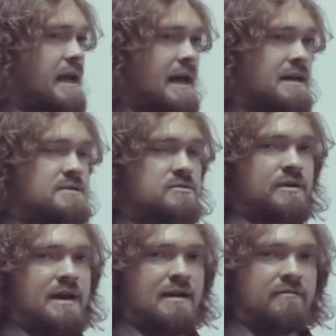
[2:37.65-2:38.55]
has to
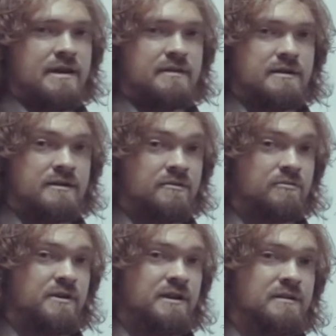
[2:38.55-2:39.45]
have an
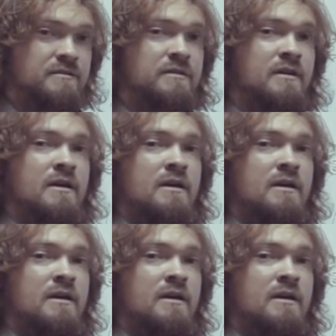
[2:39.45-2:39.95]
integrated